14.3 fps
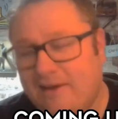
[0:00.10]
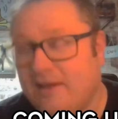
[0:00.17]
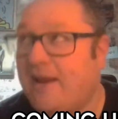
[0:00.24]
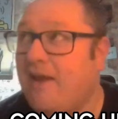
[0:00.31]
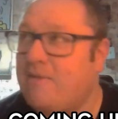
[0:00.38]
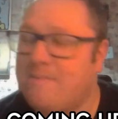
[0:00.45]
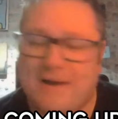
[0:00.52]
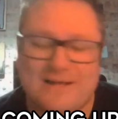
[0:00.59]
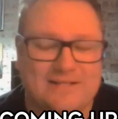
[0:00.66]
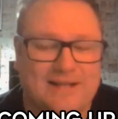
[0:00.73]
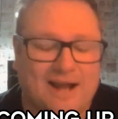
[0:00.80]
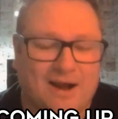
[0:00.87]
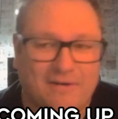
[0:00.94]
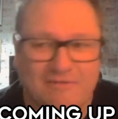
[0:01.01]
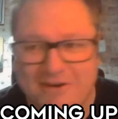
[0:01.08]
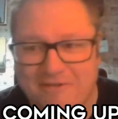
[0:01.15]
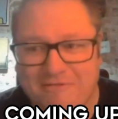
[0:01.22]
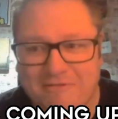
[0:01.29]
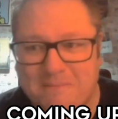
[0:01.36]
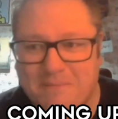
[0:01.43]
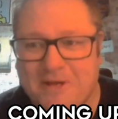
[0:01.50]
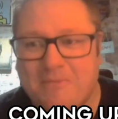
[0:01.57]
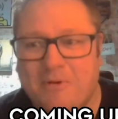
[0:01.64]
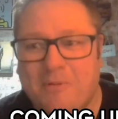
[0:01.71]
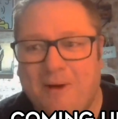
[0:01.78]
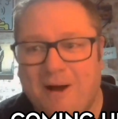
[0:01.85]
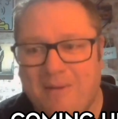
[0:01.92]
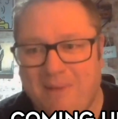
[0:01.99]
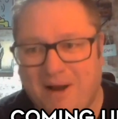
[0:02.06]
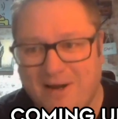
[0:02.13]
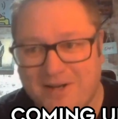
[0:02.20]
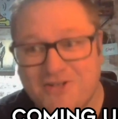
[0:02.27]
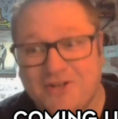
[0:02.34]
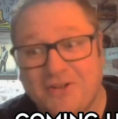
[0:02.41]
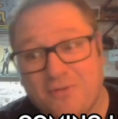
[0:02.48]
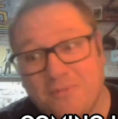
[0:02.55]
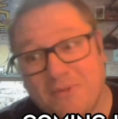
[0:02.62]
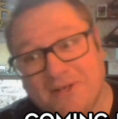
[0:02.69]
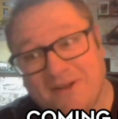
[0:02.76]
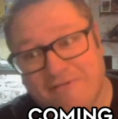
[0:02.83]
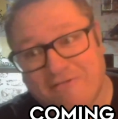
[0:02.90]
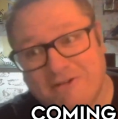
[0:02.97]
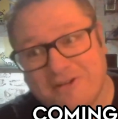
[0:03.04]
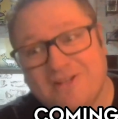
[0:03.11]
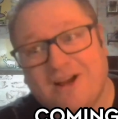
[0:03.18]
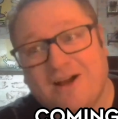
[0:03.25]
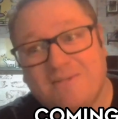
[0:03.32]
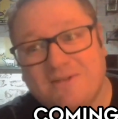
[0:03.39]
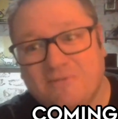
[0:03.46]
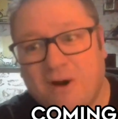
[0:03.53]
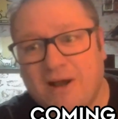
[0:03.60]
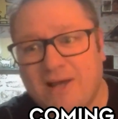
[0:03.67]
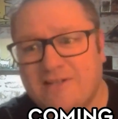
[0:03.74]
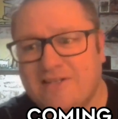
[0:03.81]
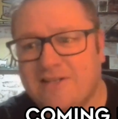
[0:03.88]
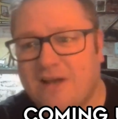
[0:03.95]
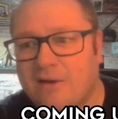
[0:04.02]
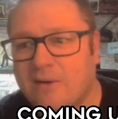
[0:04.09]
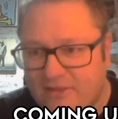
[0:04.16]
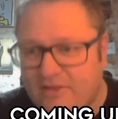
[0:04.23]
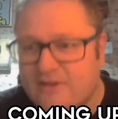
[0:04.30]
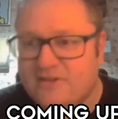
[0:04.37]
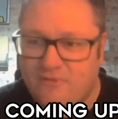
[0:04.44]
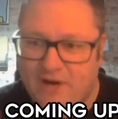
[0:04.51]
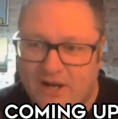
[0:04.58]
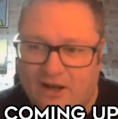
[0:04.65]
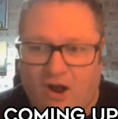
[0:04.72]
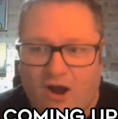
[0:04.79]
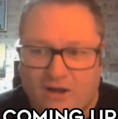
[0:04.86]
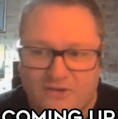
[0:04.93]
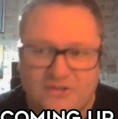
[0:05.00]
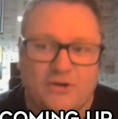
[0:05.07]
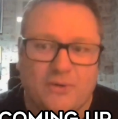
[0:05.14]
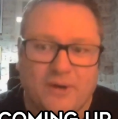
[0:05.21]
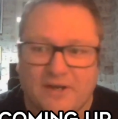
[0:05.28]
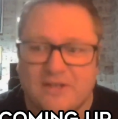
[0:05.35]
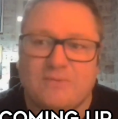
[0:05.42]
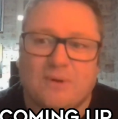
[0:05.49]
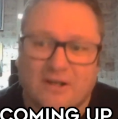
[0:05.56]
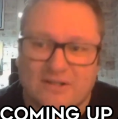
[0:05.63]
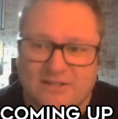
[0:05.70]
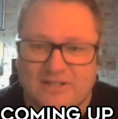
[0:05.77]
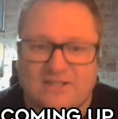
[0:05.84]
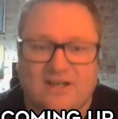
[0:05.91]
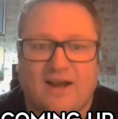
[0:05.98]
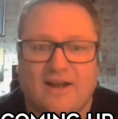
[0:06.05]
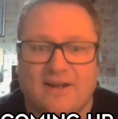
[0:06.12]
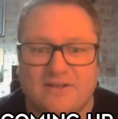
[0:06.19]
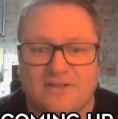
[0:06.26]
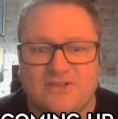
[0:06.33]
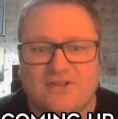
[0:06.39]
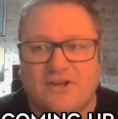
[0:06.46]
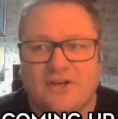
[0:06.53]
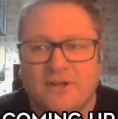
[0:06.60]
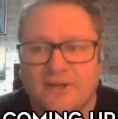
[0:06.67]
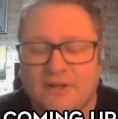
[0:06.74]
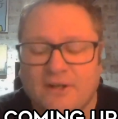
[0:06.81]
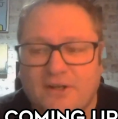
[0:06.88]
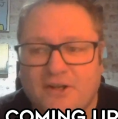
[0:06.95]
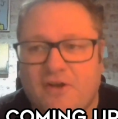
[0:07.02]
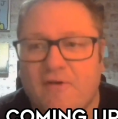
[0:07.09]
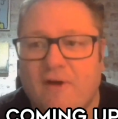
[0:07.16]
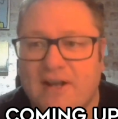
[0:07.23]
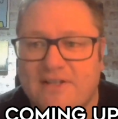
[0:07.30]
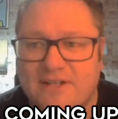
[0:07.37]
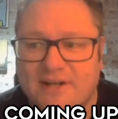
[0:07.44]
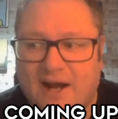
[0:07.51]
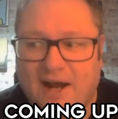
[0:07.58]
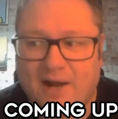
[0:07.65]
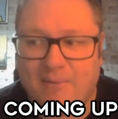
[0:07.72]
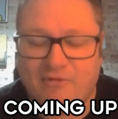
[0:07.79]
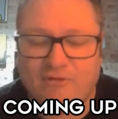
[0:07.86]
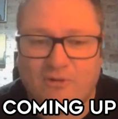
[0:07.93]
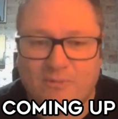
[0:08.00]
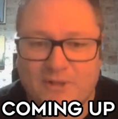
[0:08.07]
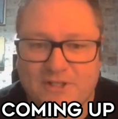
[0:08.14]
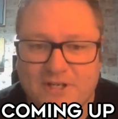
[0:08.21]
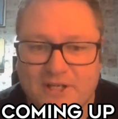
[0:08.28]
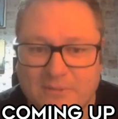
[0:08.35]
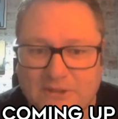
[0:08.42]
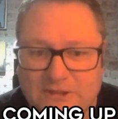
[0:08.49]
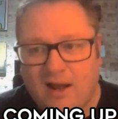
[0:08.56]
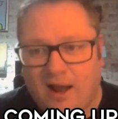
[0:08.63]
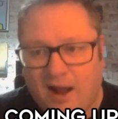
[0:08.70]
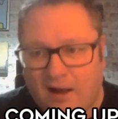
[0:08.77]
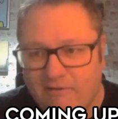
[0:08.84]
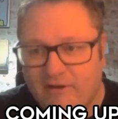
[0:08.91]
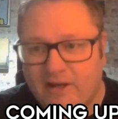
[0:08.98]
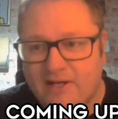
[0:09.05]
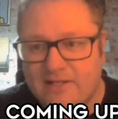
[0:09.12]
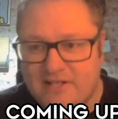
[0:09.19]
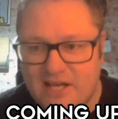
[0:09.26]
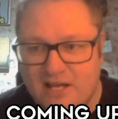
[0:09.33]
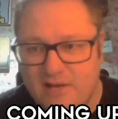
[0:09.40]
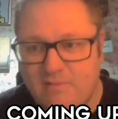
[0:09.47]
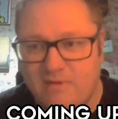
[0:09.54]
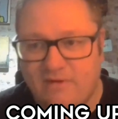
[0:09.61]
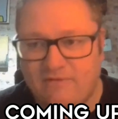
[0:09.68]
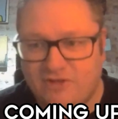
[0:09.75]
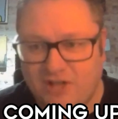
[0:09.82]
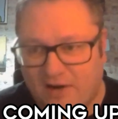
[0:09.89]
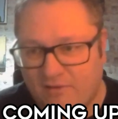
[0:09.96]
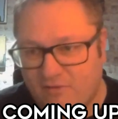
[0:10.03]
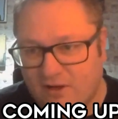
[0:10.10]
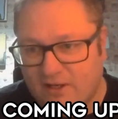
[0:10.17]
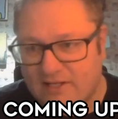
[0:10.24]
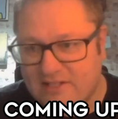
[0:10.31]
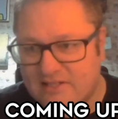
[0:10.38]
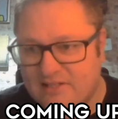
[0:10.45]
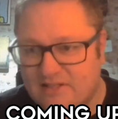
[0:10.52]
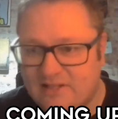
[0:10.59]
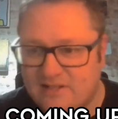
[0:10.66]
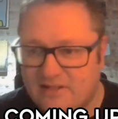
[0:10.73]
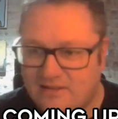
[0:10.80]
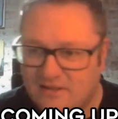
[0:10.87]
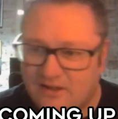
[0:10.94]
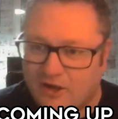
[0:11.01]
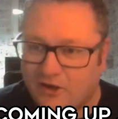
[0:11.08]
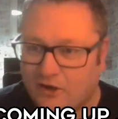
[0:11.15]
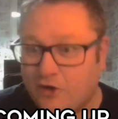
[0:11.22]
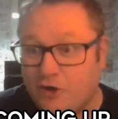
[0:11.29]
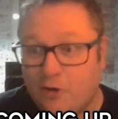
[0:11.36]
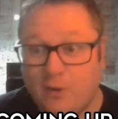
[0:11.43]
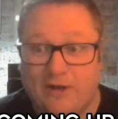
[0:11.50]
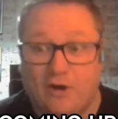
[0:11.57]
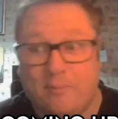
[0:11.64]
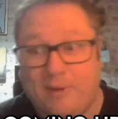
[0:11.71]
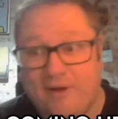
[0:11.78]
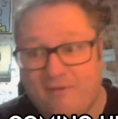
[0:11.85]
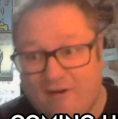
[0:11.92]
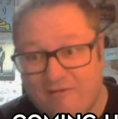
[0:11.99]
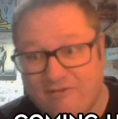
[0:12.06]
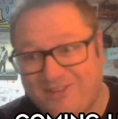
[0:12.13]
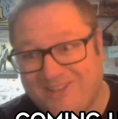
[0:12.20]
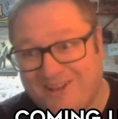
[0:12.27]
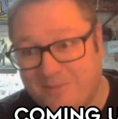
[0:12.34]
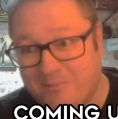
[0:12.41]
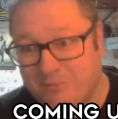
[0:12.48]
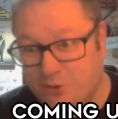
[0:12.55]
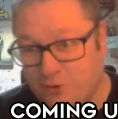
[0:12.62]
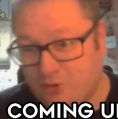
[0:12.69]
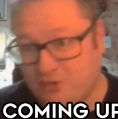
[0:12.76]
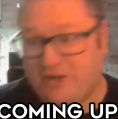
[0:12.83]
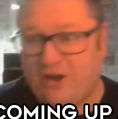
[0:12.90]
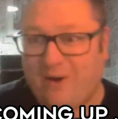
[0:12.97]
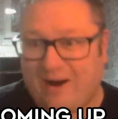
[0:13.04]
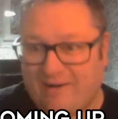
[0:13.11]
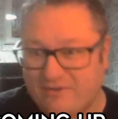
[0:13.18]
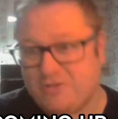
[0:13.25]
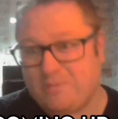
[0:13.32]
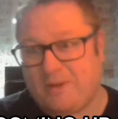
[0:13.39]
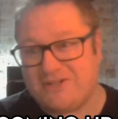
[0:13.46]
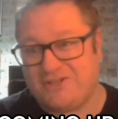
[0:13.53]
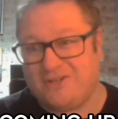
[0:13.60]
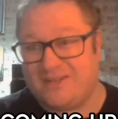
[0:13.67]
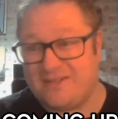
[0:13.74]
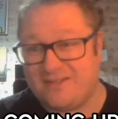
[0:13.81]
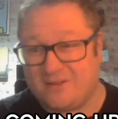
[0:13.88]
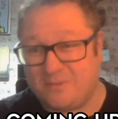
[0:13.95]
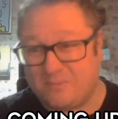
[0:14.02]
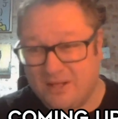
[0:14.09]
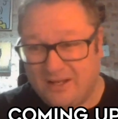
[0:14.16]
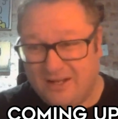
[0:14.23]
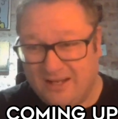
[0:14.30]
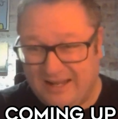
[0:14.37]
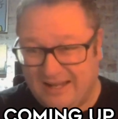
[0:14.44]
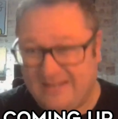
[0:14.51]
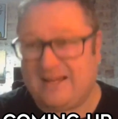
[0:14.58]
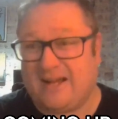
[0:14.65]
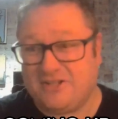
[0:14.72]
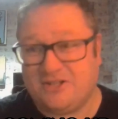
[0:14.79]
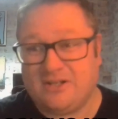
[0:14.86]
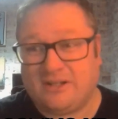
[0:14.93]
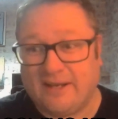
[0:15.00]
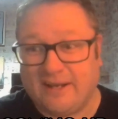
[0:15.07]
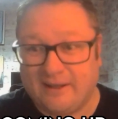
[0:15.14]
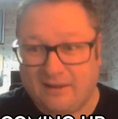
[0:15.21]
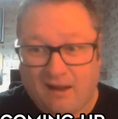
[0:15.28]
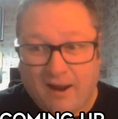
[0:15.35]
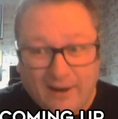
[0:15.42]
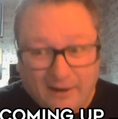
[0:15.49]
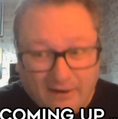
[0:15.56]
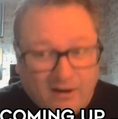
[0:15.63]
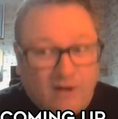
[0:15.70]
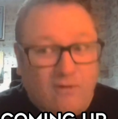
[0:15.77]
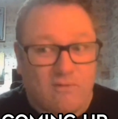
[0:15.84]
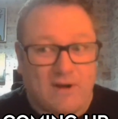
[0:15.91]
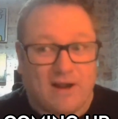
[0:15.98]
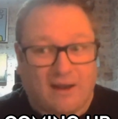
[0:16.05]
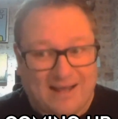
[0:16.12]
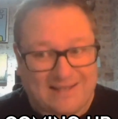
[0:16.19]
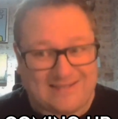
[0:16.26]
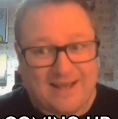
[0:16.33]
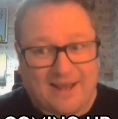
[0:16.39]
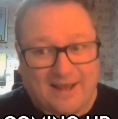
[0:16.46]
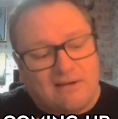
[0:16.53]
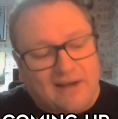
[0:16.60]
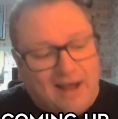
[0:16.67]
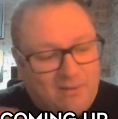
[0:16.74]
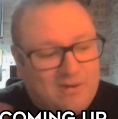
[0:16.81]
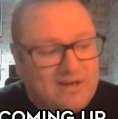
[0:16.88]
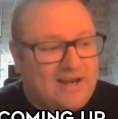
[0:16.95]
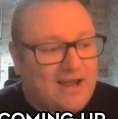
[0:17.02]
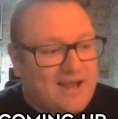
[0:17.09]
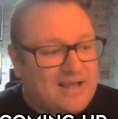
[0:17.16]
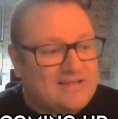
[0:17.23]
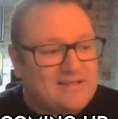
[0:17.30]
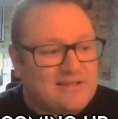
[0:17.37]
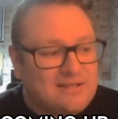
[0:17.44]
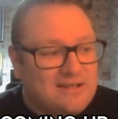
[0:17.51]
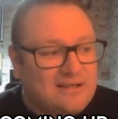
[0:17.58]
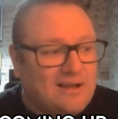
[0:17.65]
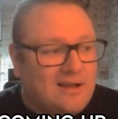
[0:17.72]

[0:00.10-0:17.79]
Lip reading: get the best out of different people by managing them in different types of ways. So there's a real art to it as well as a science to curating a high performing team. Having a team of generalists that can do a little bit of everything, but also have a specialism is actually like a real asset nowadays.